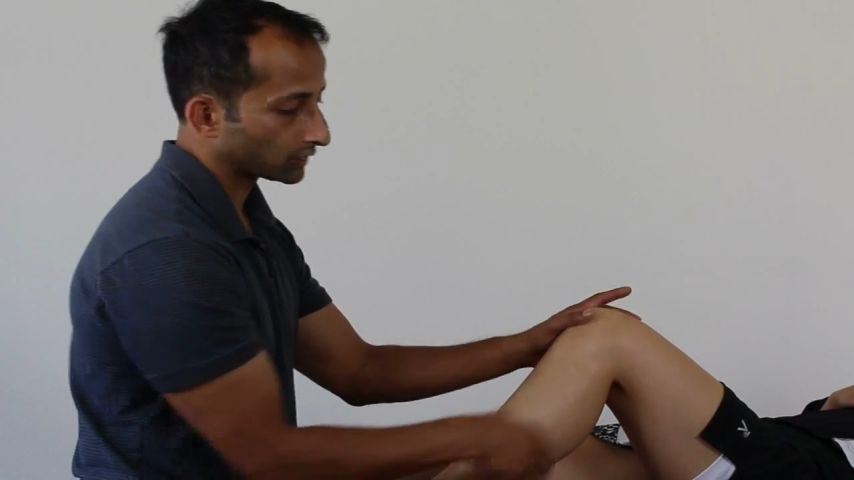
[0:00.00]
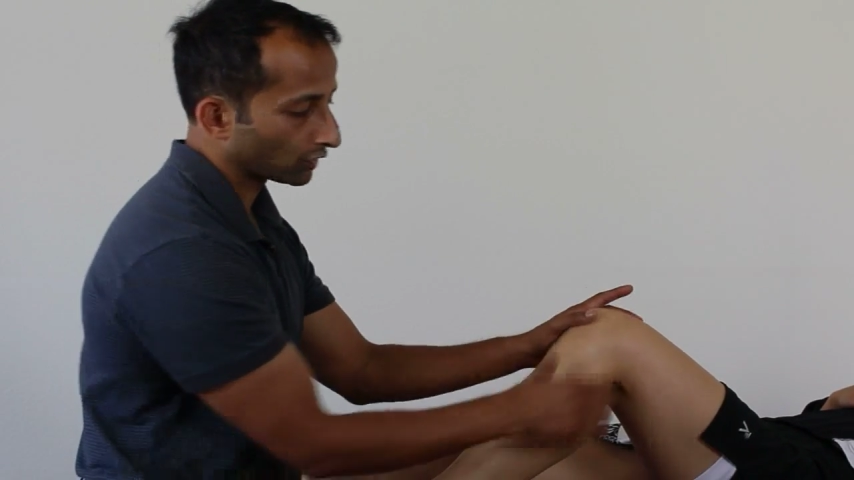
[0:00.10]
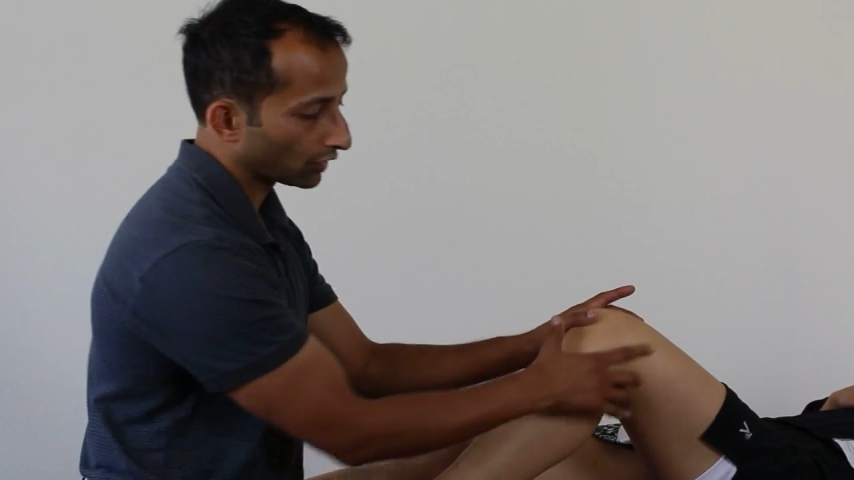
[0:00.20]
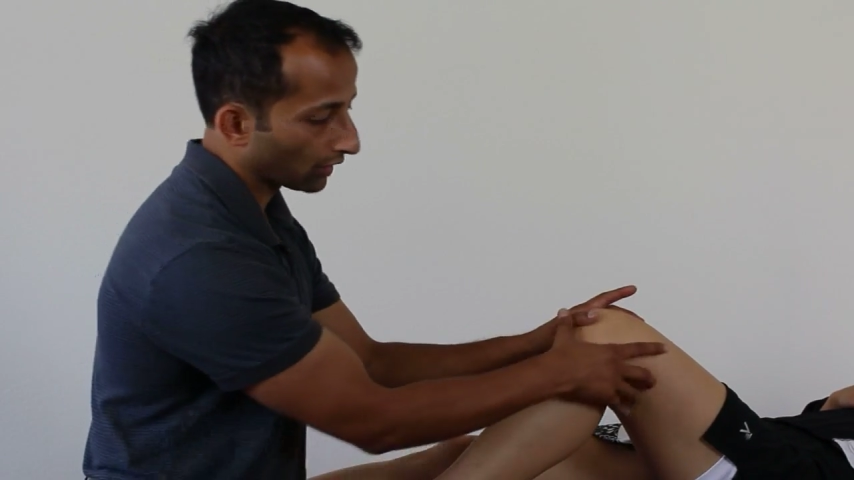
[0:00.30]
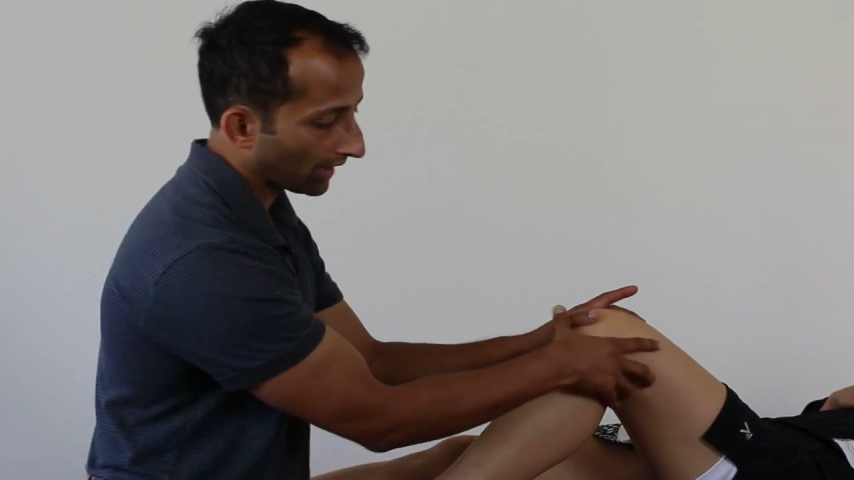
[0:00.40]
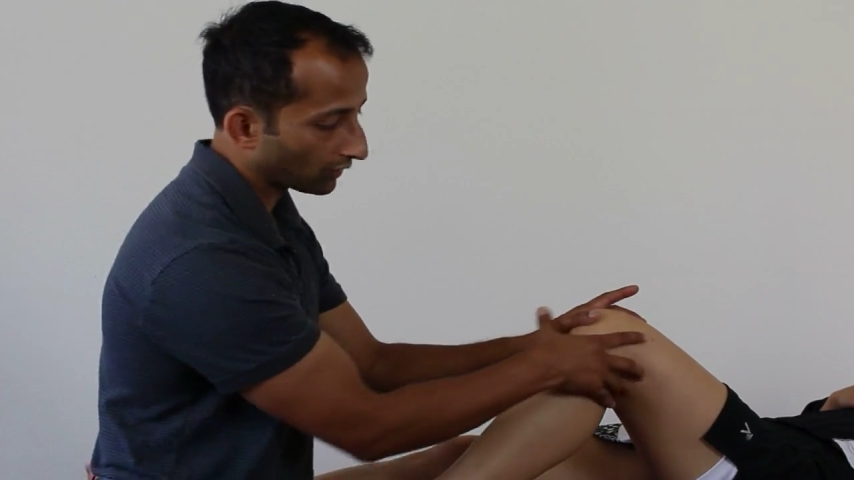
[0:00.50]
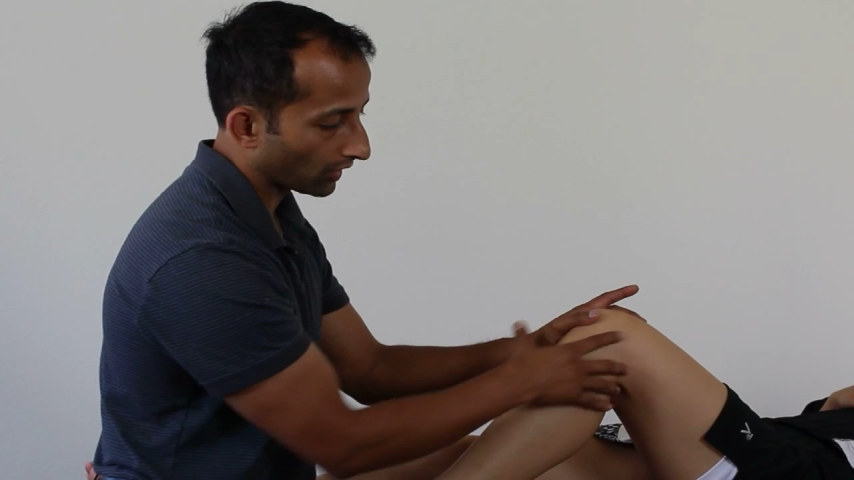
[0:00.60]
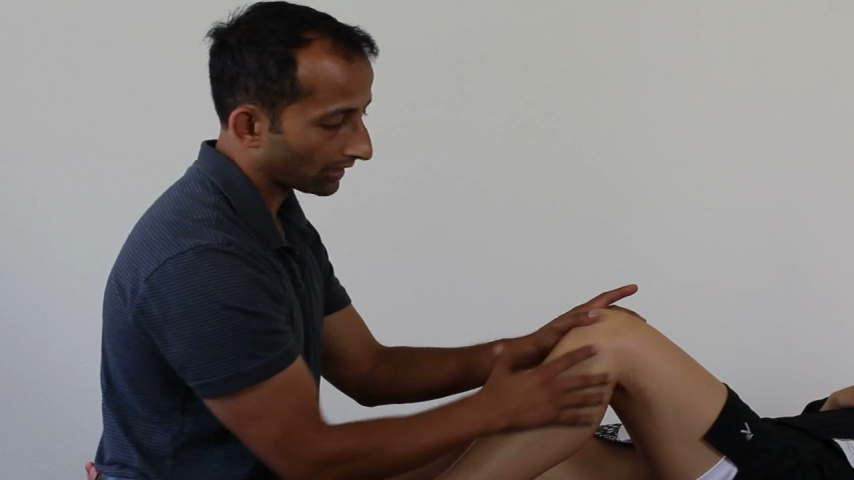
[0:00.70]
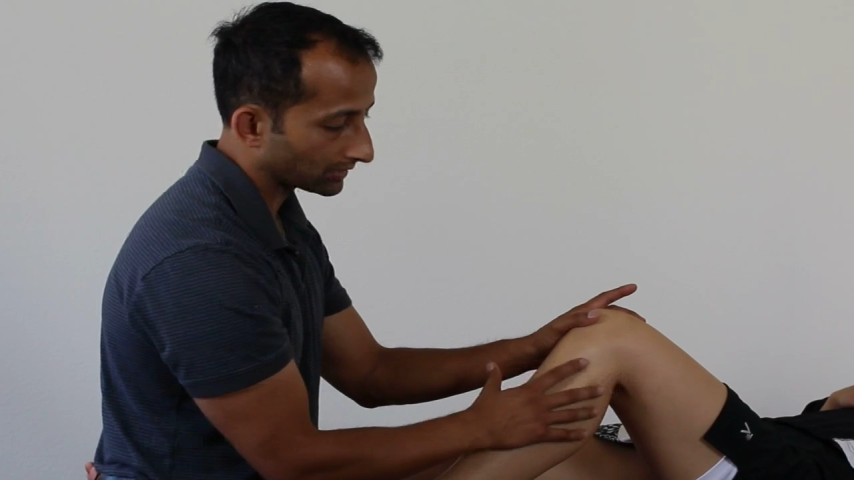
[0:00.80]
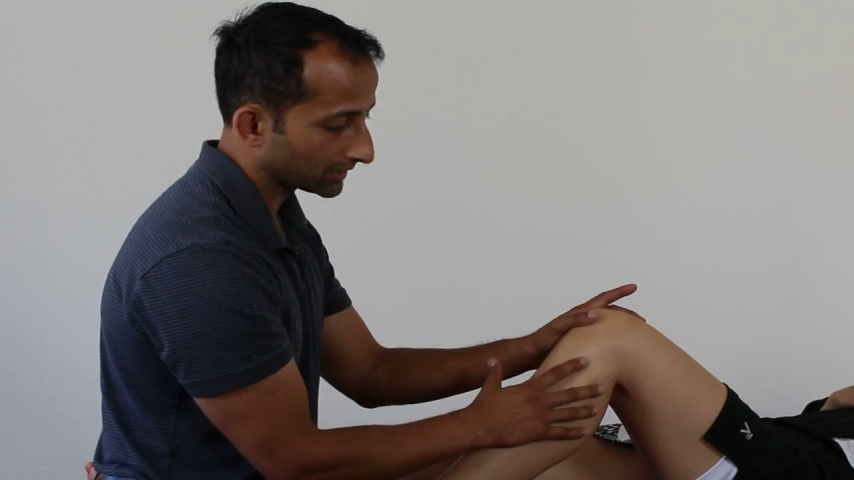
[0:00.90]
So you have your
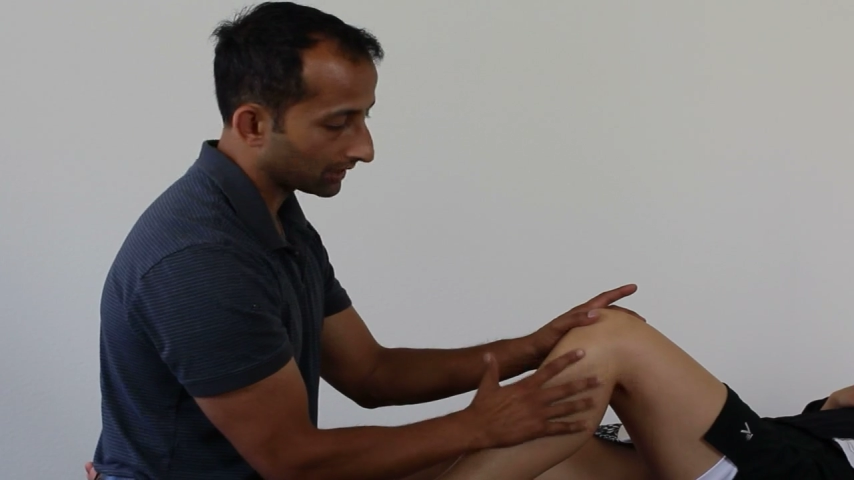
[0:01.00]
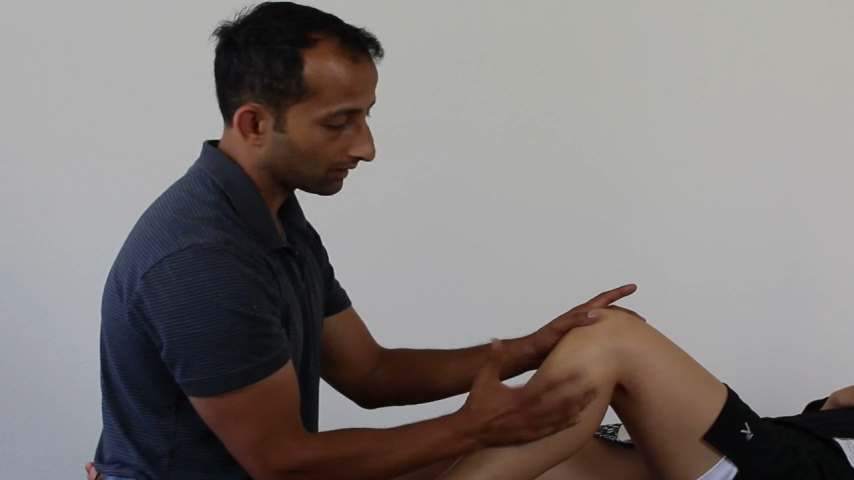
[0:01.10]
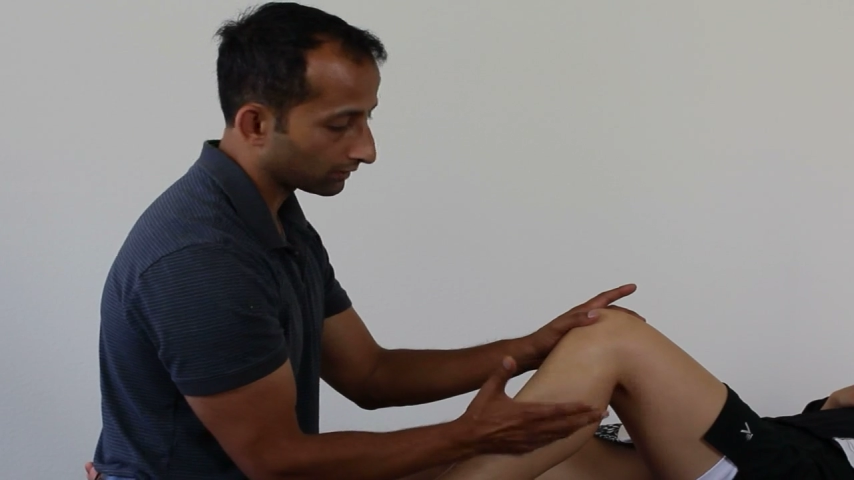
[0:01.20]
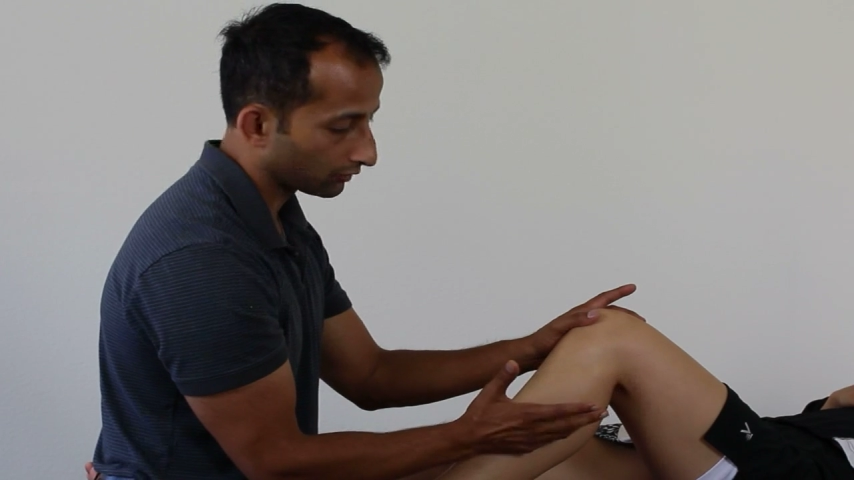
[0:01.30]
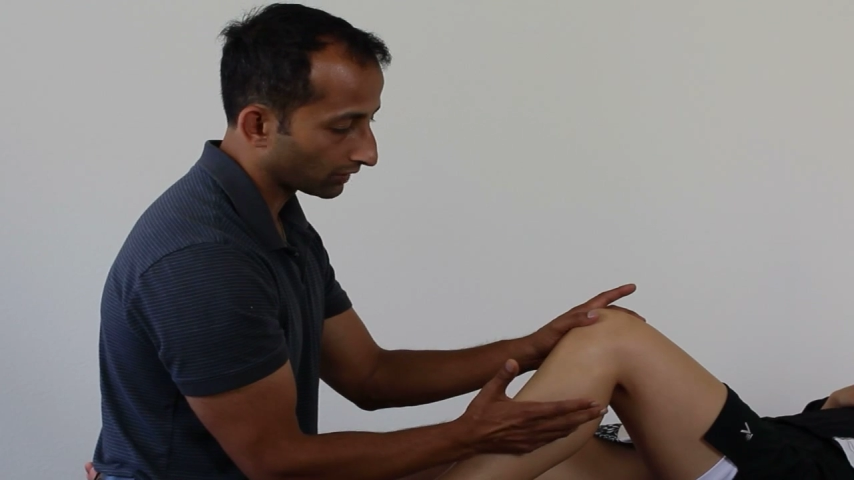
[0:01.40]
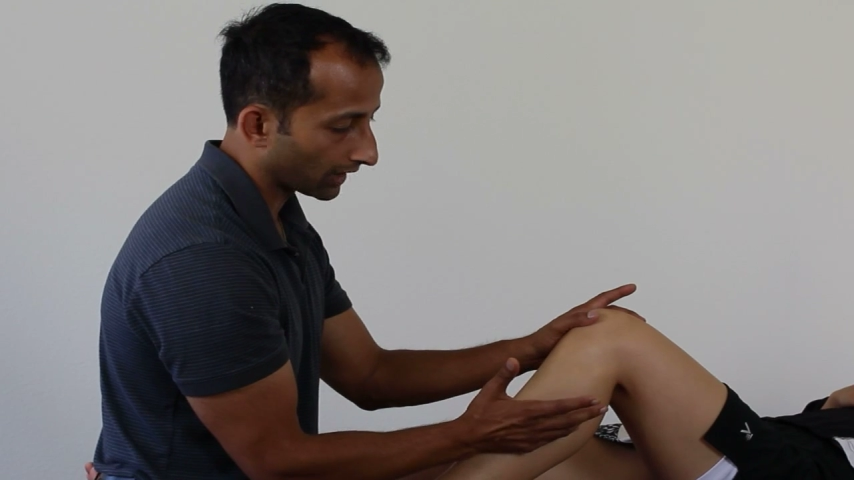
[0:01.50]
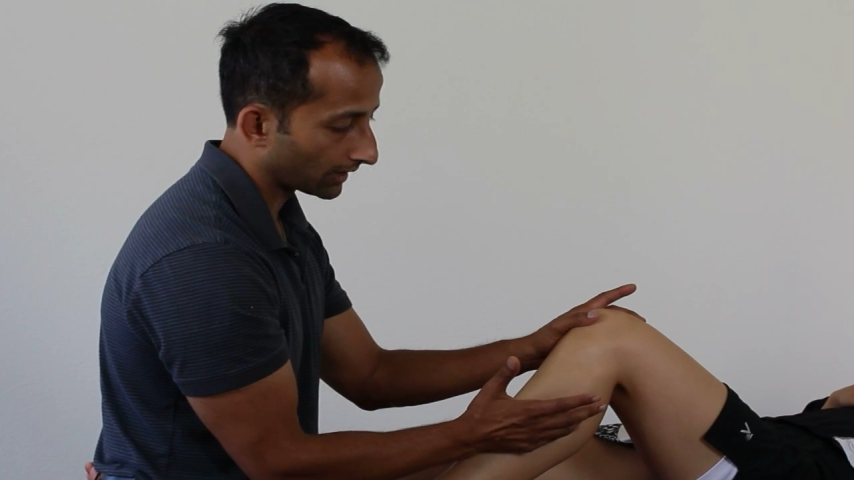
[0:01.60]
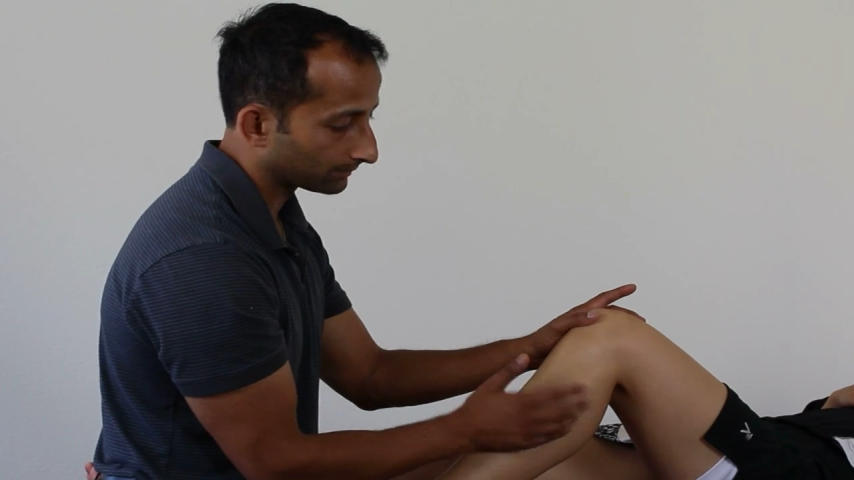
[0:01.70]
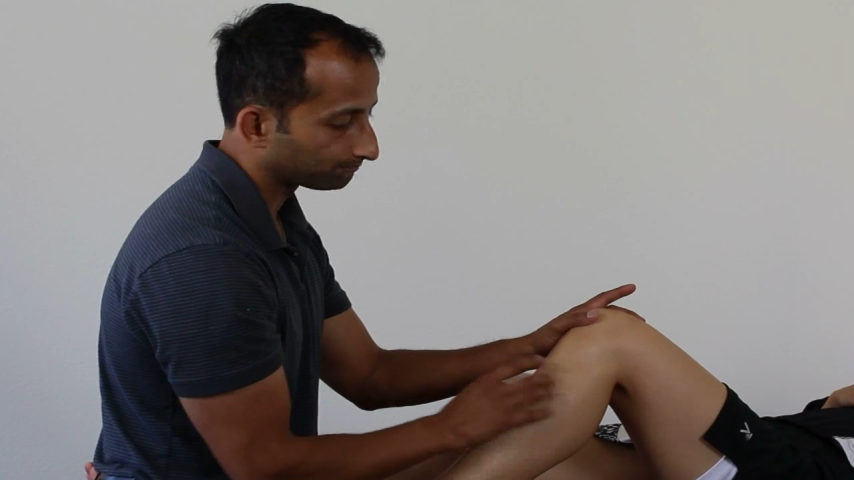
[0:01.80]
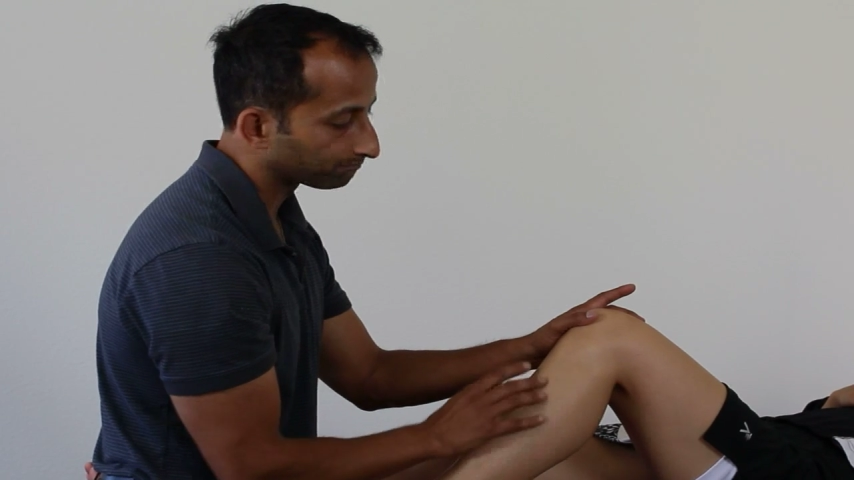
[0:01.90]
LCL through
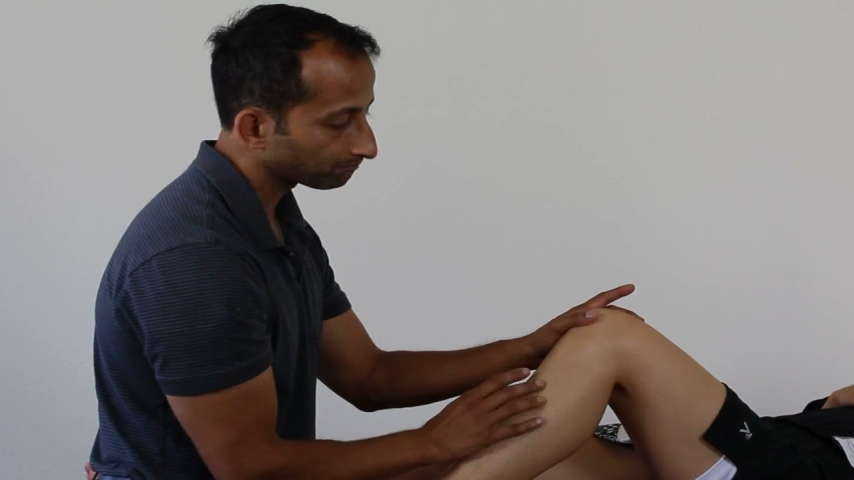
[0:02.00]
there.